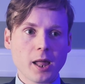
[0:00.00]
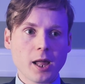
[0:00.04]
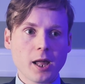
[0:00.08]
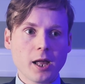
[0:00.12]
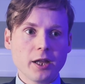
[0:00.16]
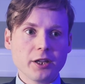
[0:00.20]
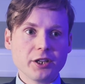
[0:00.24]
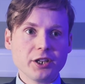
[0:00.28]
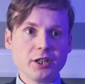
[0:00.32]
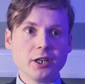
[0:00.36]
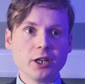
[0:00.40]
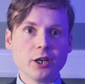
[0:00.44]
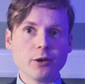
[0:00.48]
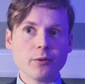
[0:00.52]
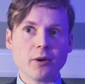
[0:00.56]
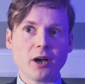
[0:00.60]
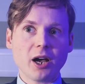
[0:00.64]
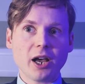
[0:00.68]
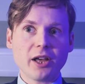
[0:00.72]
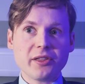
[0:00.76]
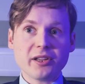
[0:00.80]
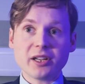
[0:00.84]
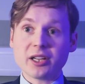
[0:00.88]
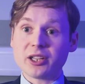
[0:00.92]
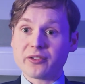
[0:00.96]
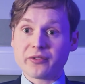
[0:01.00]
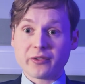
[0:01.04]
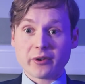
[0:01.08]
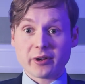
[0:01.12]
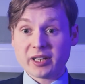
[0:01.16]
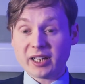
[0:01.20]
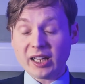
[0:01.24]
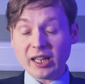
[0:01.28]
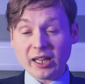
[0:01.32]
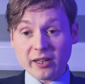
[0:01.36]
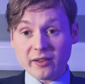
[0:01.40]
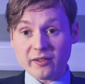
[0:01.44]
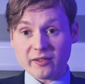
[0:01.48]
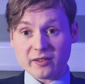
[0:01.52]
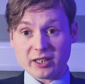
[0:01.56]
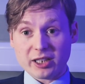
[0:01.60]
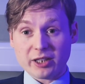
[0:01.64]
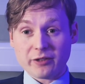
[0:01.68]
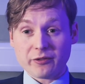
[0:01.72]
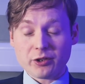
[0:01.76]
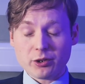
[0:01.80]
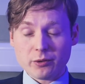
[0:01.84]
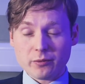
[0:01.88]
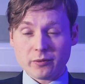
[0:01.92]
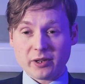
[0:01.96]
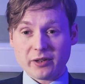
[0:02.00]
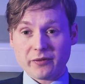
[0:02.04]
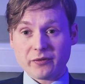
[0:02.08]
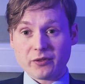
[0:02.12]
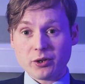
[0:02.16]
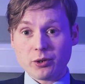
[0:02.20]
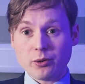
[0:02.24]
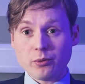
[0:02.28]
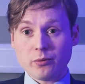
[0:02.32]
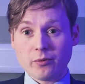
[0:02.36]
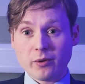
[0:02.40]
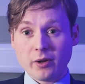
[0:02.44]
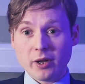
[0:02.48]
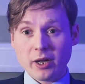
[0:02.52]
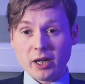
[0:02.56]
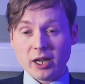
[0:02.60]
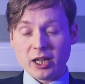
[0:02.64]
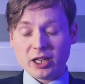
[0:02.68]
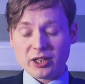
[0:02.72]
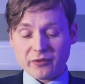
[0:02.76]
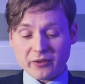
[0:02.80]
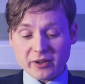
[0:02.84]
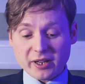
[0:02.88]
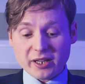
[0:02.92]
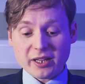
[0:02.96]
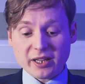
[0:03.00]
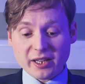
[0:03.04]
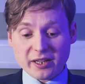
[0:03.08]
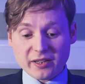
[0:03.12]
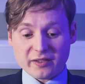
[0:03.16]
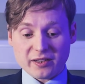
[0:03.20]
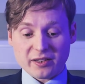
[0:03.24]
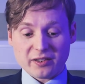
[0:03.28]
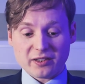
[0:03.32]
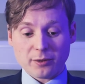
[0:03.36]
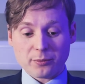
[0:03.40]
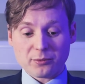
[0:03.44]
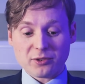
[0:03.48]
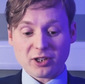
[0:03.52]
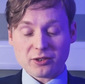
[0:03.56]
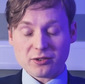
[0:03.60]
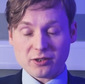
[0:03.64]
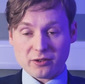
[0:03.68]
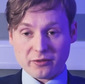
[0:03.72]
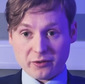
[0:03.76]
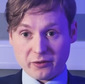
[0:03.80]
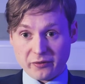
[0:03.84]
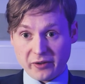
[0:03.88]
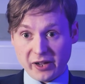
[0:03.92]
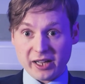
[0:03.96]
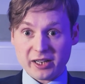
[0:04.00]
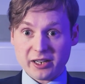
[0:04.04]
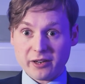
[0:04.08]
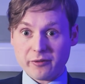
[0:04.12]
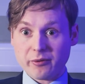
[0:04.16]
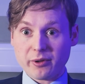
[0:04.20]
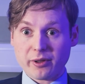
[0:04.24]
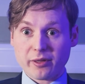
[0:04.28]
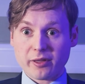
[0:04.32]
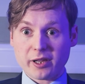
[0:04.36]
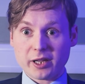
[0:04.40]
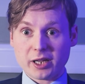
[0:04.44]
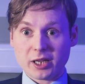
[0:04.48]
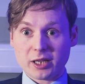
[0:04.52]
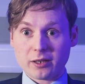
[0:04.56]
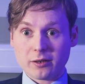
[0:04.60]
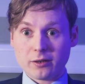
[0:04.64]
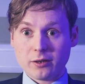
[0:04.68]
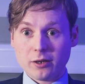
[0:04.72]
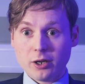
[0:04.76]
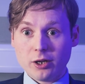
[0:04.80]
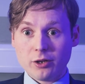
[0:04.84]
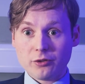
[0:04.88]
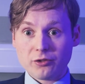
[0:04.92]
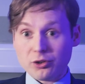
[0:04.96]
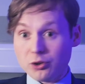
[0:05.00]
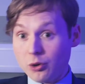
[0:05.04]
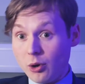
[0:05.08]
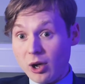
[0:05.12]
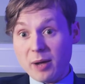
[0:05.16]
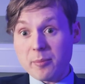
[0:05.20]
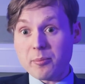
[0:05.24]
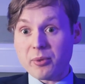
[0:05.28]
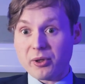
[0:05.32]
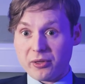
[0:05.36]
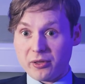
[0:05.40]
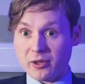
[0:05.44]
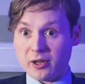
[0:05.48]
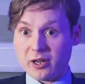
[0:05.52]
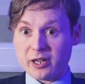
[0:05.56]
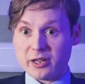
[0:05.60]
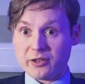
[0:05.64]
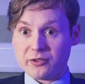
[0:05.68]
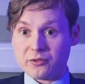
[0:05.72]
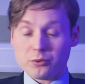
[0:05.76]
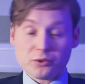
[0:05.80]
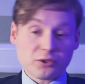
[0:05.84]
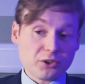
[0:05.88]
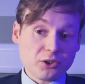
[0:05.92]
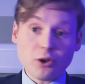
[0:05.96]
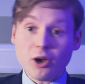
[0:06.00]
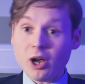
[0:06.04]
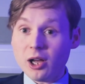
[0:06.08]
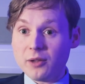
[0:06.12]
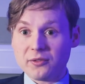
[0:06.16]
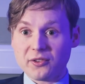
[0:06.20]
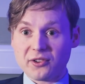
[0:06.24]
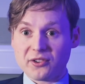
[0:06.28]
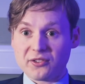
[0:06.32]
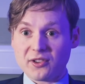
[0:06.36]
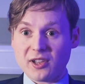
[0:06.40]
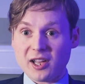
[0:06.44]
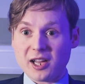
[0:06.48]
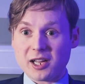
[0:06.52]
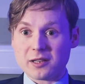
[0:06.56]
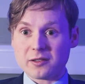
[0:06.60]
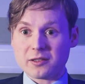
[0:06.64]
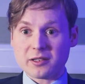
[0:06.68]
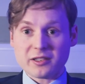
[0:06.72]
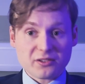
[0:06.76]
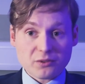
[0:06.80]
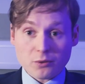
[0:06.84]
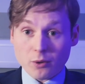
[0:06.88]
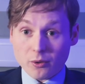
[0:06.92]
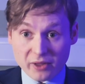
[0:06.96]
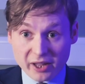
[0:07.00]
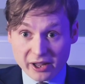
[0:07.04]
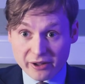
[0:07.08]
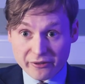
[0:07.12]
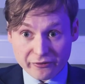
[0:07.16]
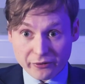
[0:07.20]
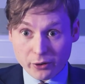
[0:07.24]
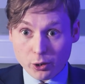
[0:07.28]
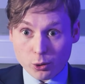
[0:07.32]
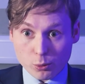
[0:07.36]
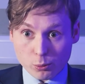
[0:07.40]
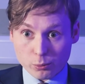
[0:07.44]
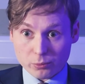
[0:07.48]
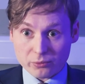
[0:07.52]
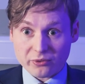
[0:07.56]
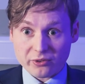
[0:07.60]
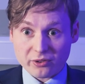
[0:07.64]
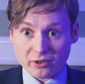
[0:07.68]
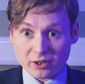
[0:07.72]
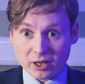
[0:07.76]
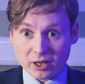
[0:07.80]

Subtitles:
I think it's very easy it's very easy sometimes, if you've had everything, to not empathize or to not understand. It's not their fault,